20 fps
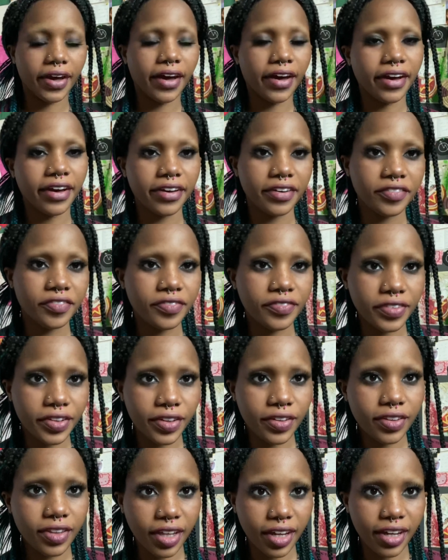I
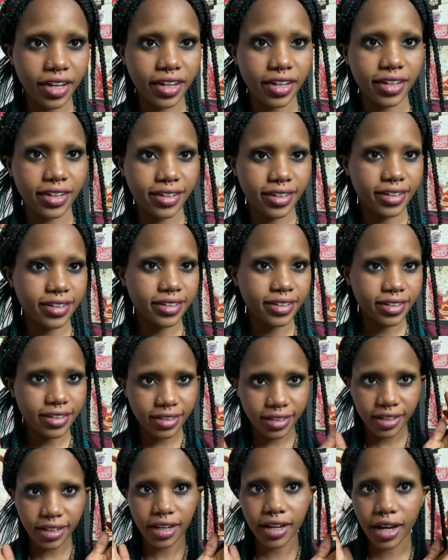feel like
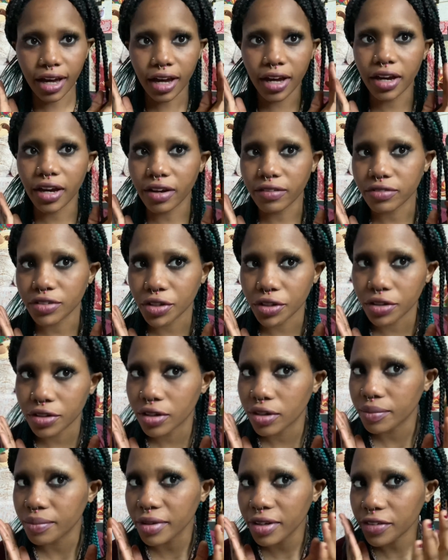I have dirt
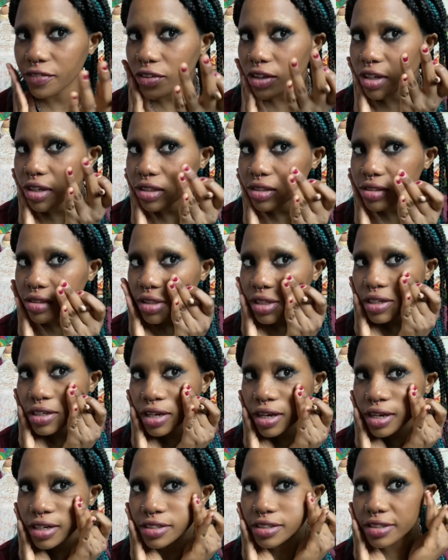on my face. Like,
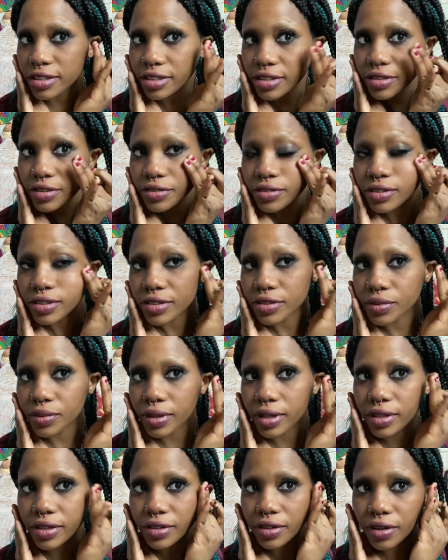I didn't do this
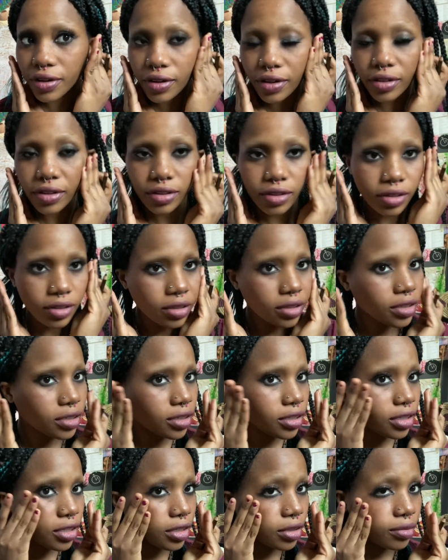well at all.
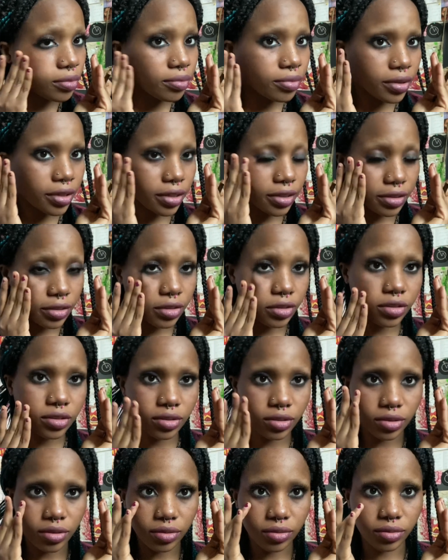But
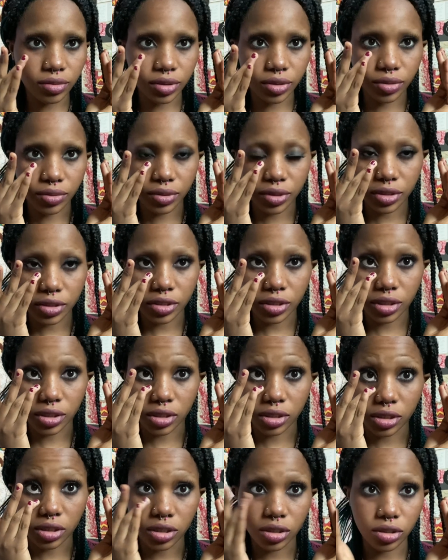we're going to
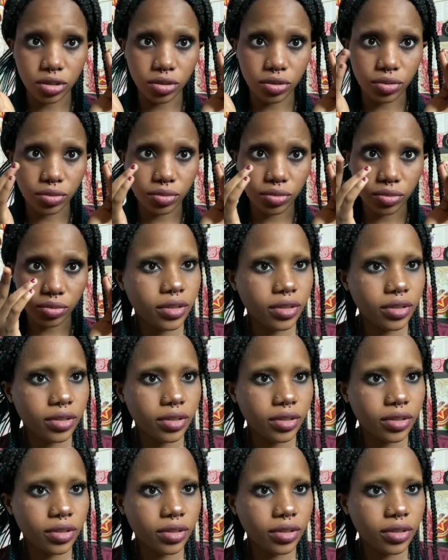continue.